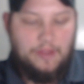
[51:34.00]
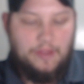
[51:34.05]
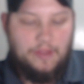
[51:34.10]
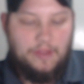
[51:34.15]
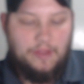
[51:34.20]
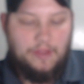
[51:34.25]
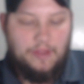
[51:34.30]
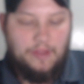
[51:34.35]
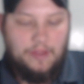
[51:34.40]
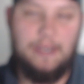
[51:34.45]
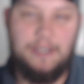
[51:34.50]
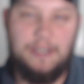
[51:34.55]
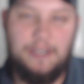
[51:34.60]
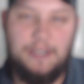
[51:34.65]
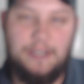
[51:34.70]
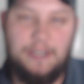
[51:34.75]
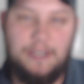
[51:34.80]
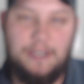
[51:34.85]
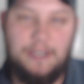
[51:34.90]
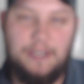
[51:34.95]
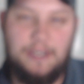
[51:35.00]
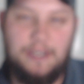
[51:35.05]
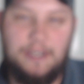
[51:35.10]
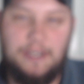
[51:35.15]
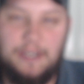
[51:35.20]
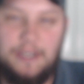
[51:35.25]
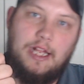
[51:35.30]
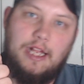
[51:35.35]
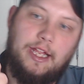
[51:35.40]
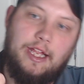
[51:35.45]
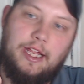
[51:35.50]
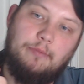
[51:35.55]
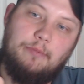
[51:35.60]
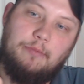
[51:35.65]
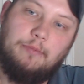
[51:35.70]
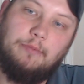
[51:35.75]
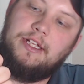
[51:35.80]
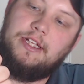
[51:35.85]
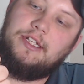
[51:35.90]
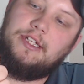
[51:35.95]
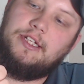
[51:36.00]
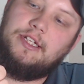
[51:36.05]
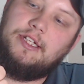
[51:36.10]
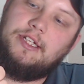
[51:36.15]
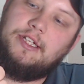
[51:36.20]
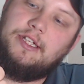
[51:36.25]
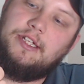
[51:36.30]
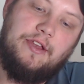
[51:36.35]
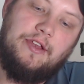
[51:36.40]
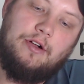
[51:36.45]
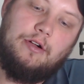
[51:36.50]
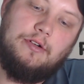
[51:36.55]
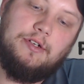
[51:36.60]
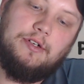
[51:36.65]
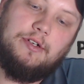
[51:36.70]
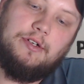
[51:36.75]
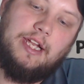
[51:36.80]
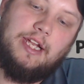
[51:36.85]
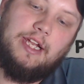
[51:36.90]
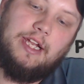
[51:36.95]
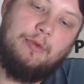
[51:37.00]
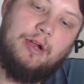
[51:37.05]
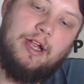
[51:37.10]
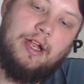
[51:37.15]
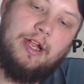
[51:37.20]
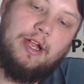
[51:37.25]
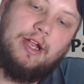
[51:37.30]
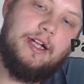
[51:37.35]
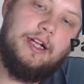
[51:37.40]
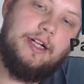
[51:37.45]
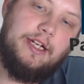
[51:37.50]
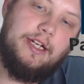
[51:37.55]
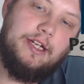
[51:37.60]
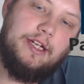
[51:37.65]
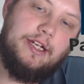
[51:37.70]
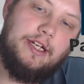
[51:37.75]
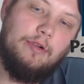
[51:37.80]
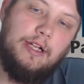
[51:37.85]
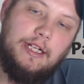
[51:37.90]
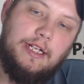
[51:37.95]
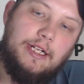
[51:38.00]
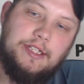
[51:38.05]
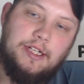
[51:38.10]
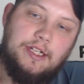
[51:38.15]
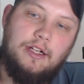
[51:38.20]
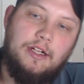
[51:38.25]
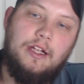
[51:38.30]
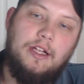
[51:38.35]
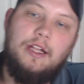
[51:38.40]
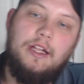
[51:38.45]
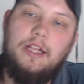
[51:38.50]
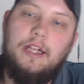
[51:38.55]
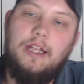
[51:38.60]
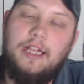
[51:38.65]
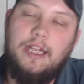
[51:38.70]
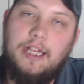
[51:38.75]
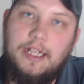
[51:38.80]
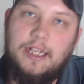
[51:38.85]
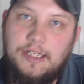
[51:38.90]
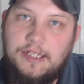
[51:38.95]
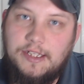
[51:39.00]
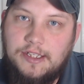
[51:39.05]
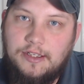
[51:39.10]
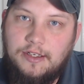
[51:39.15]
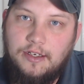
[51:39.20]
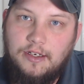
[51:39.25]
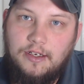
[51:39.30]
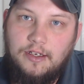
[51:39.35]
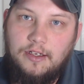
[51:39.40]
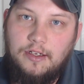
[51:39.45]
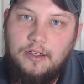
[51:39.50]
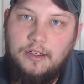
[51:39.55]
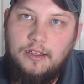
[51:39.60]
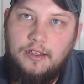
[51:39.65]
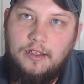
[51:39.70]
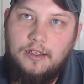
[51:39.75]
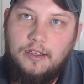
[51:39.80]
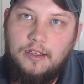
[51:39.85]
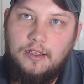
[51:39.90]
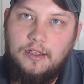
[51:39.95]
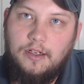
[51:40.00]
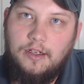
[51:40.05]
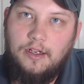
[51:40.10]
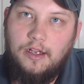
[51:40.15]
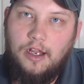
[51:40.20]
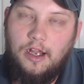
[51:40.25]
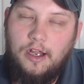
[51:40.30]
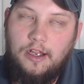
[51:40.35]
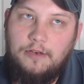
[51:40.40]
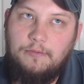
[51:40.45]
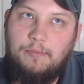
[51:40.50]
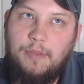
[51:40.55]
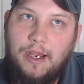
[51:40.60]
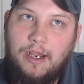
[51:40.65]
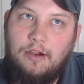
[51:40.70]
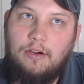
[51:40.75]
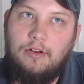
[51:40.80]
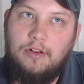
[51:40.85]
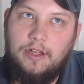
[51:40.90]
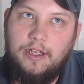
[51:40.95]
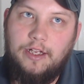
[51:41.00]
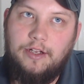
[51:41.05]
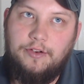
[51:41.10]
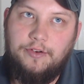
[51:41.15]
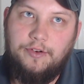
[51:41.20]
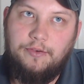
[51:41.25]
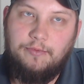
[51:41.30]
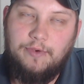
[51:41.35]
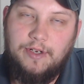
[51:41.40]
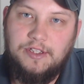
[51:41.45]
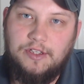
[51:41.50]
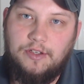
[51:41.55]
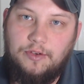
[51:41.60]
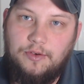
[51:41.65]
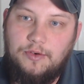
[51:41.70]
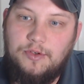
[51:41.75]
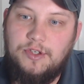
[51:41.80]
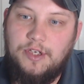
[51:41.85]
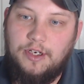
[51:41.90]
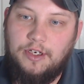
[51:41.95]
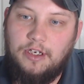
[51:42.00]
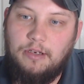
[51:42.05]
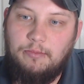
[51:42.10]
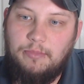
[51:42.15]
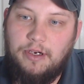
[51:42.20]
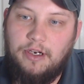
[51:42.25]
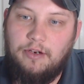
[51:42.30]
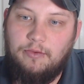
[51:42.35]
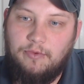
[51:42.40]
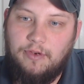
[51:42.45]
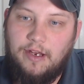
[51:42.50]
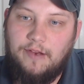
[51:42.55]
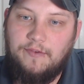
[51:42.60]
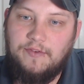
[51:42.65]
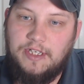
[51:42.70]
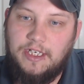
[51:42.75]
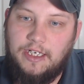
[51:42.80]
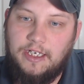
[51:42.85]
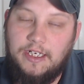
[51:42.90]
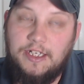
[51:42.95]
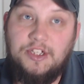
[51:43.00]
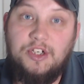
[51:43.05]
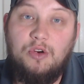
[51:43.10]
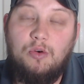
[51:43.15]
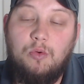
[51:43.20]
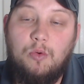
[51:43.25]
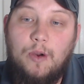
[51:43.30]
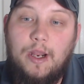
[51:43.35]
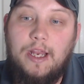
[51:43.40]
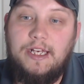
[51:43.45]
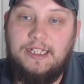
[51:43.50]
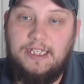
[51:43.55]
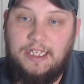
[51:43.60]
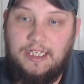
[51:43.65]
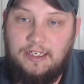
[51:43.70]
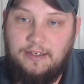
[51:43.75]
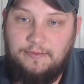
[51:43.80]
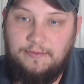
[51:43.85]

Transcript: inspection camera that's got like a button at the top that turns the camera head 90 degrees is unparalleled resolution compared to what I've seen. It's crazy.